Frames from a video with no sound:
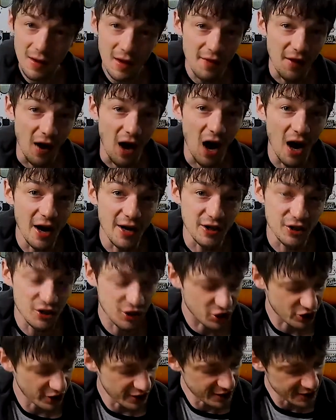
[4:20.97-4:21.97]
the higher
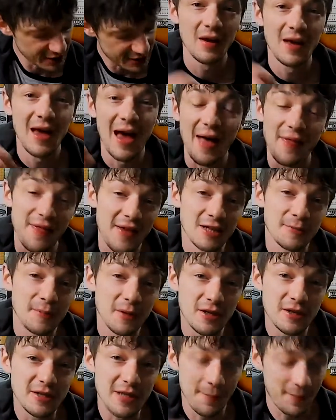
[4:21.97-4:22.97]
strings, and that's
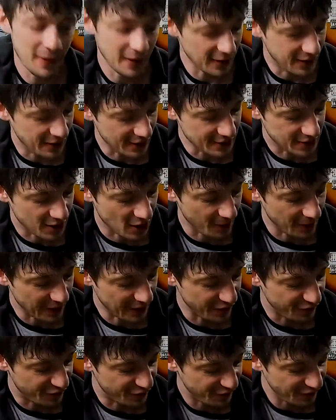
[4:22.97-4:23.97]
because their pinky is coming
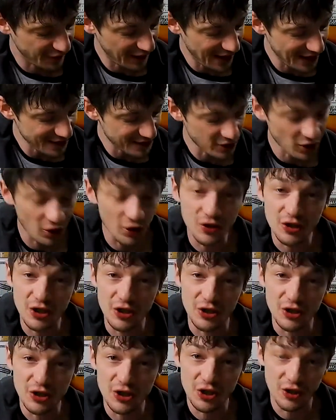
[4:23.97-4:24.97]
in flat onto
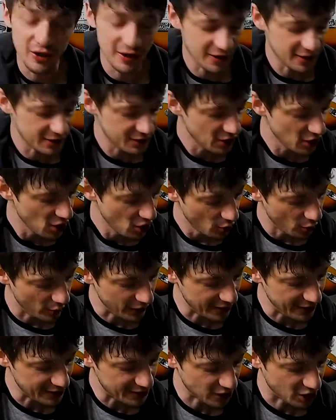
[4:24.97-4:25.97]
the strings. We
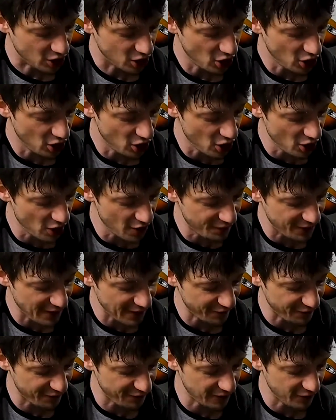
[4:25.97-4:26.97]
need to curve
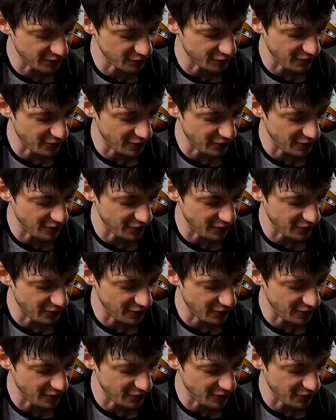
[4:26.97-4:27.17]
that finger